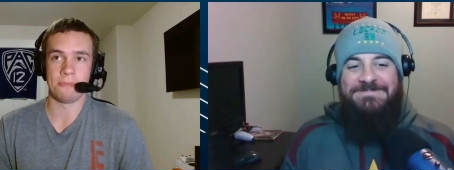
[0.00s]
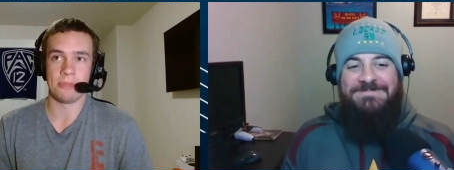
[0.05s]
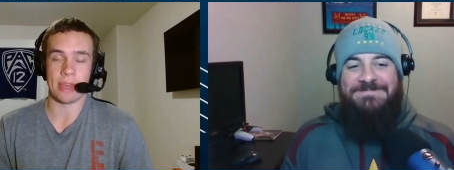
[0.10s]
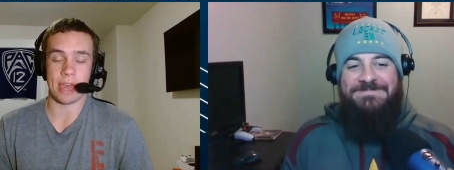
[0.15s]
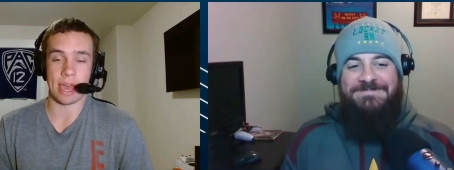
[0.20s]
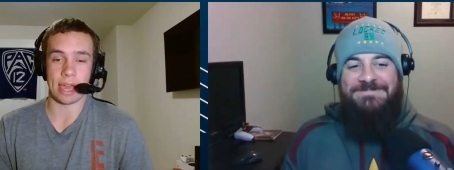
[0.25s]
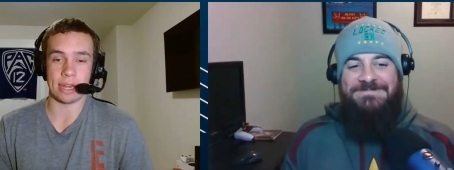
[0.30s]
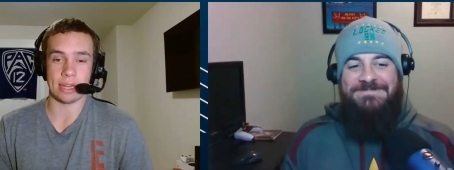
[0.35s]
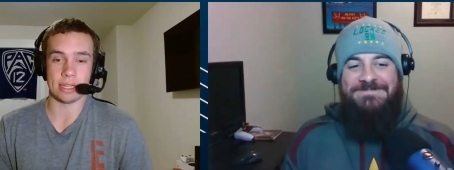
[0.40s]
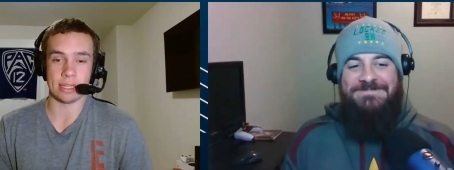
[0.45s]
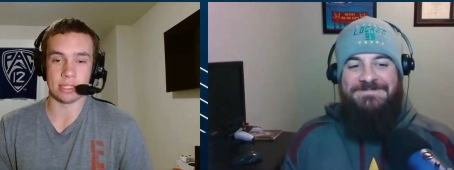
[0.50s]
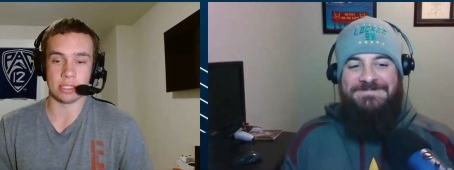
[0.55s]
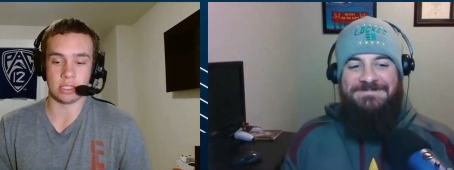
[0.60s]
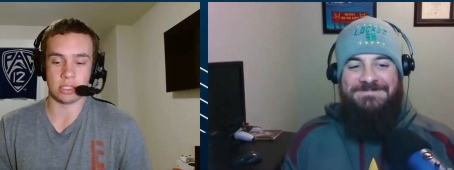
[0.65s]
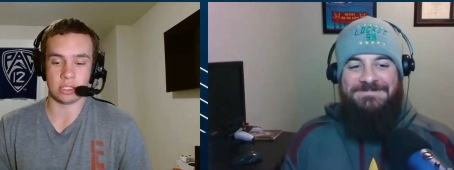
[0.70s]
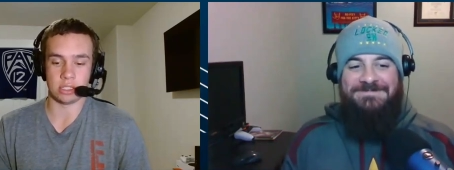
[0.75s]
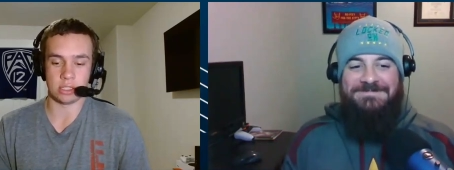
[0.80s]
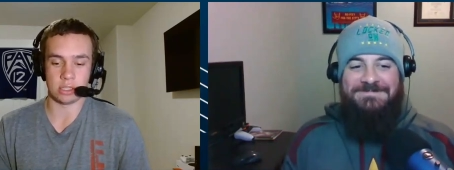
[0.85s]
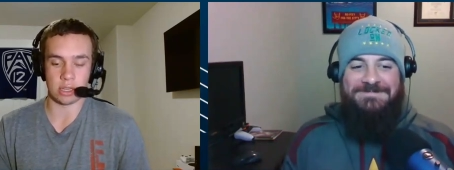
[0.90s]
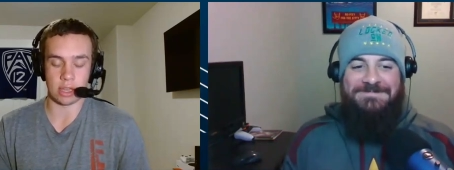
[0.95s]
Speaker 1: that
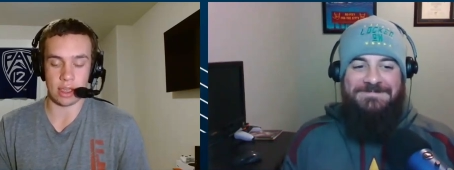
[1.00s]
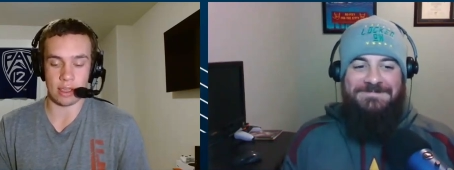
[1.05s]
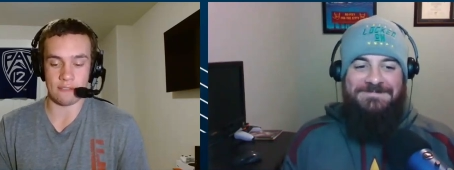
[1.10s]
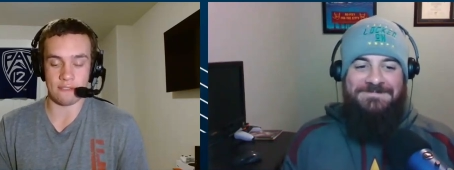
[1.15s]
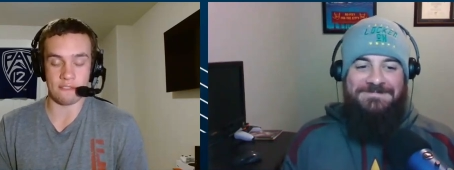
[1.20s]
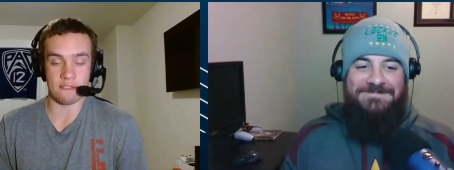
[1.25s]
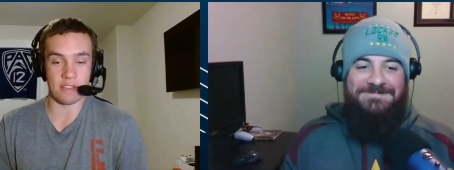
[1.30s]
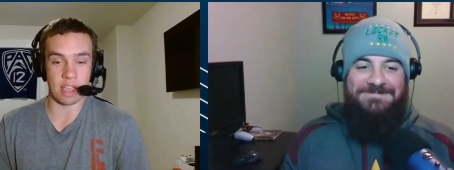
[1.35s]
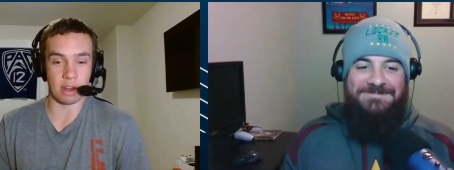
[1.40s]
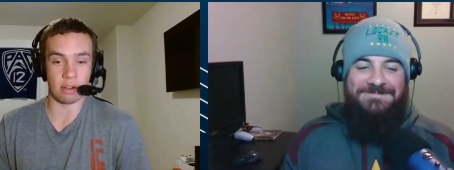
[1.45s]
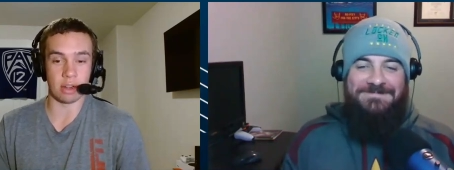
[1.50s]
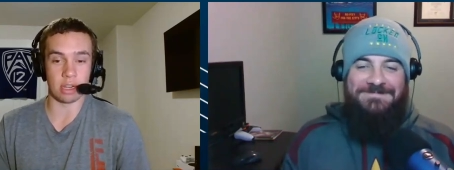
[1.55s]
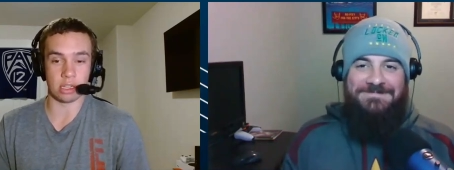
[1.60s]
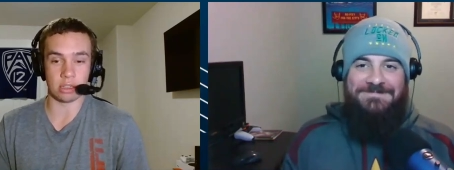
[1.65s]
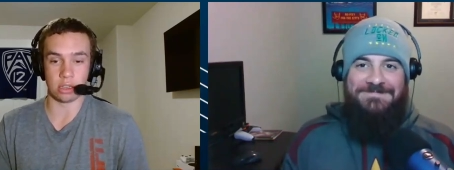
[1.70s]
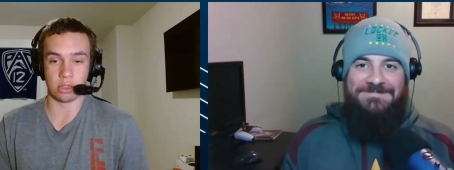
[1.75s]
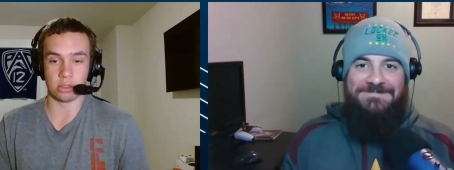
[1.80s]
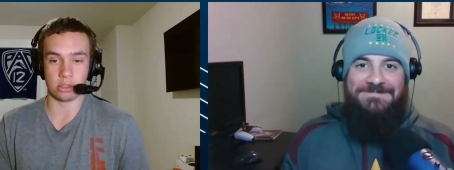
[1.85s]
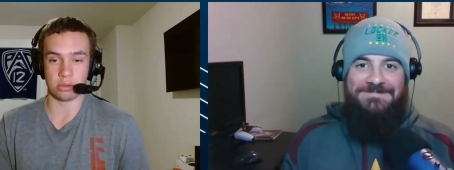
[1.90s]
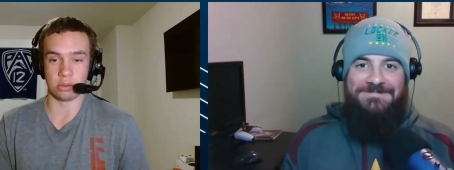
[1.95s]
is a very
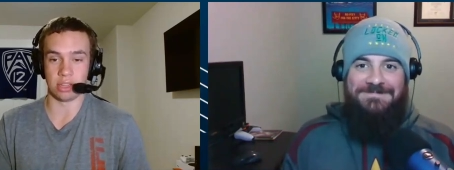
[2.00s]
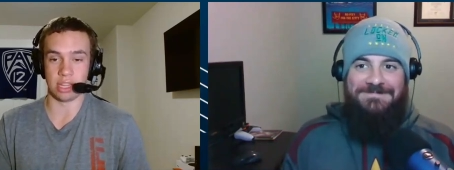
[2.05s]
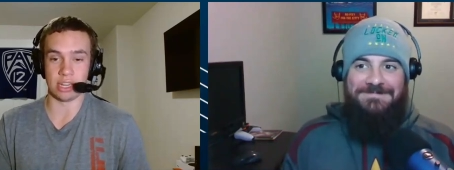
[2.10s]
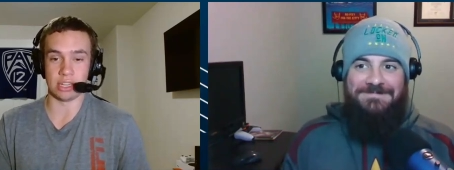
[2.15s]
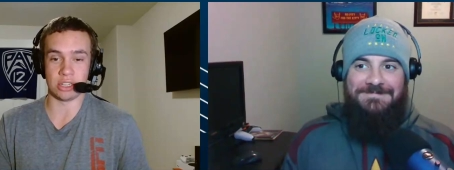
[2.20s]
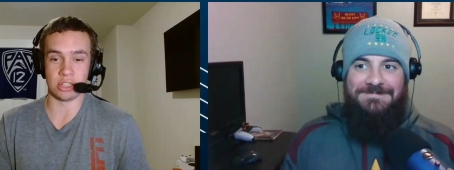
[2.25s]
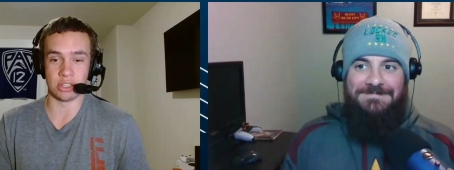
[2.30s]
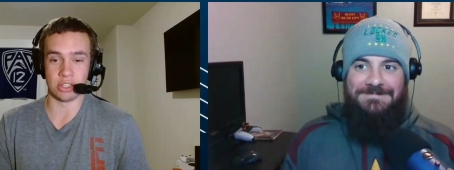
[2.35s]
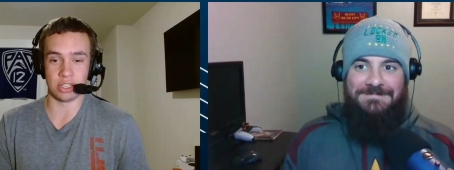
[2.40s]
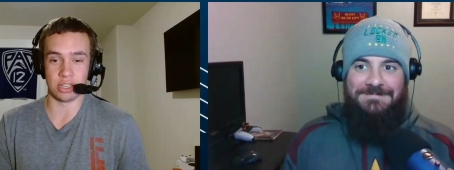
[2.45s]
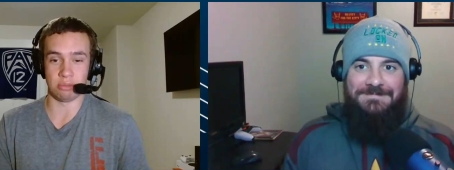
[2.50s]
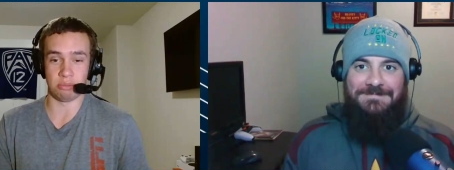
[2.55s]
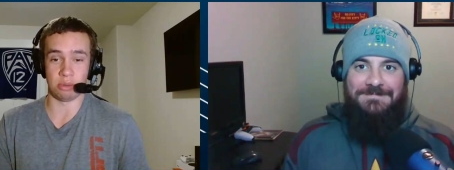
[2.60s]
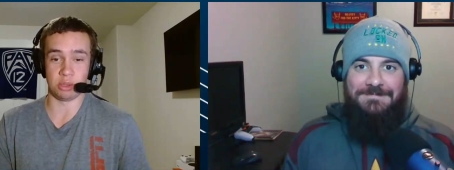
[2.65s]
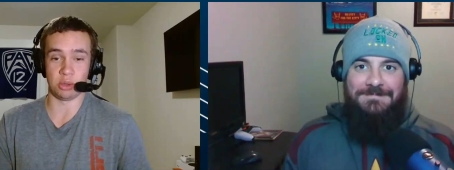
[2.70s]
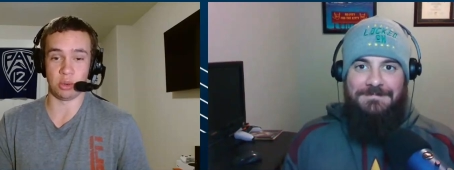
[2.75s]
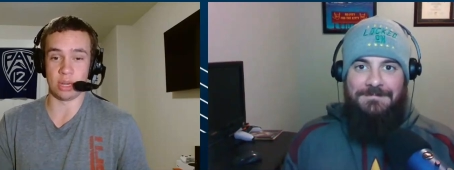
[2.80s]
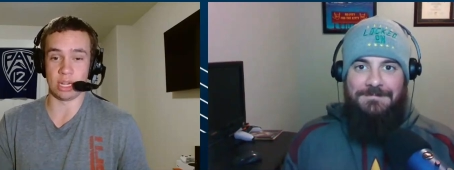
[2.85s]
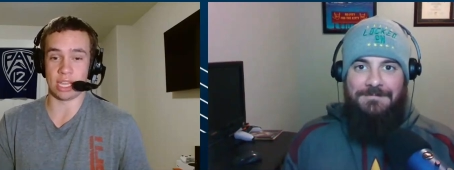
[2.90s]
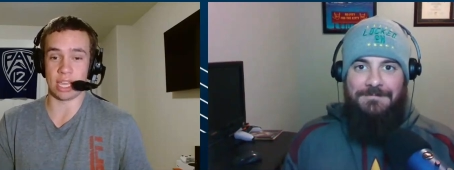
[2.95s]
close relationship
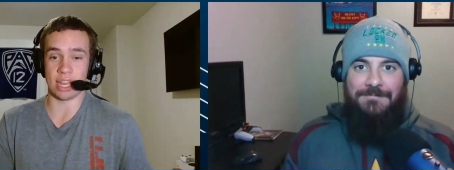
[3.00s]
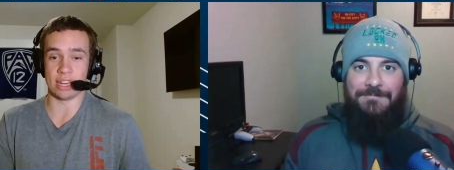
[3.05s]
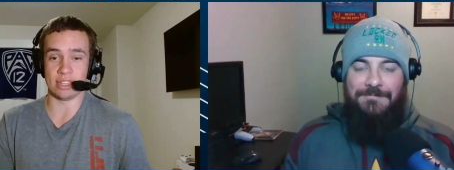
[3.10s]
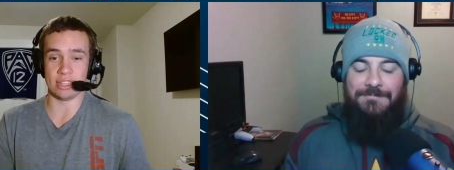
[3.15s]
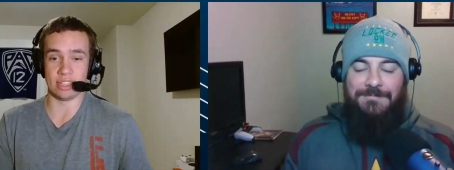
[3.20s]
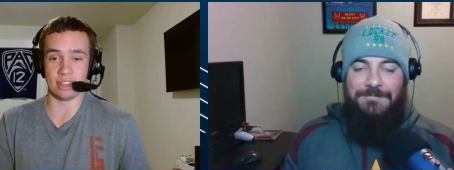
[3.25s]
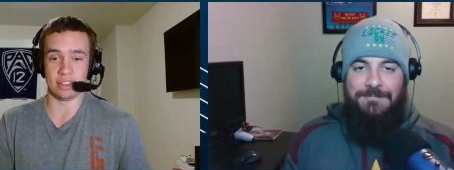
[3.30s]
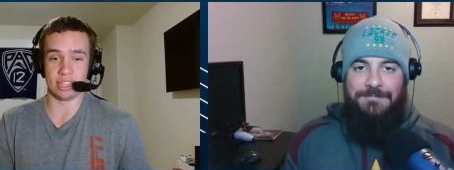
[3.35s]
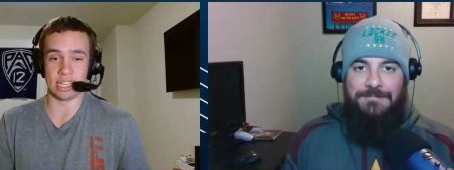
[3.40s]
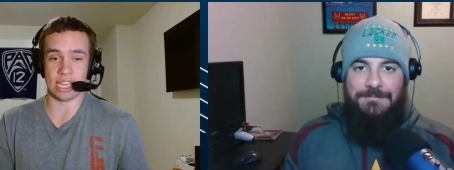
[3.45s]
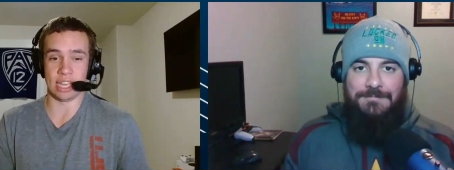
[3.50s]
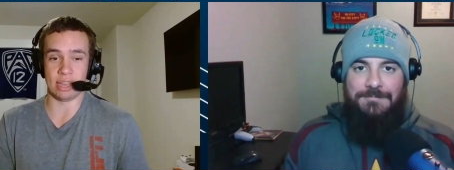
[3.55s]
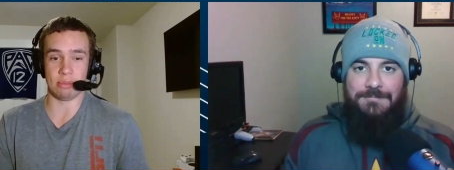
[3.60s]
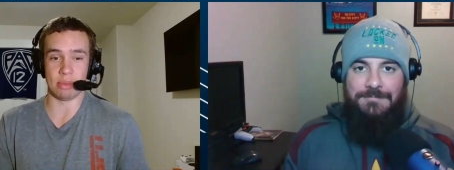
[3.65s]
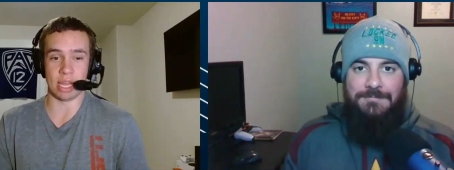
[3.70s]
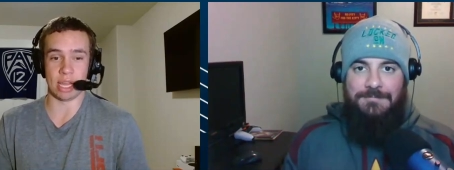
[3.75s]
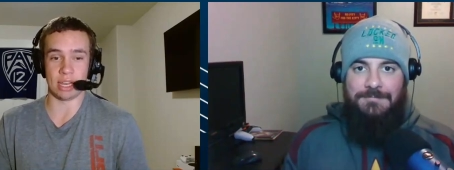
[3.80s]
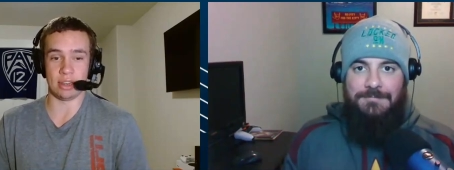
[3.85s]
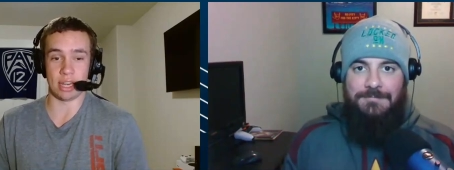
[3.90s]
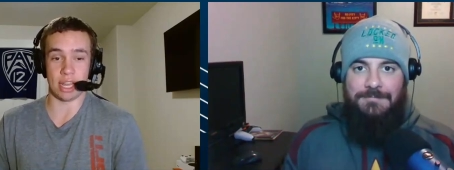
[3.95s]
between Kenny
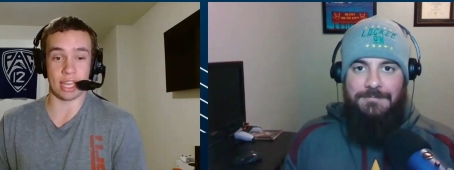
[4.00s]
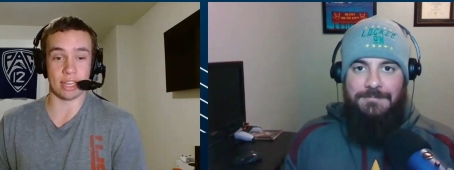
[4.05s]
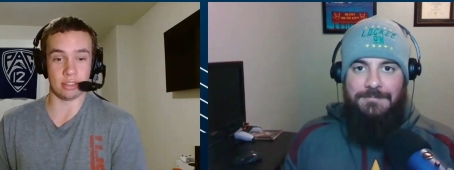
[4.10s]
Dillingham and,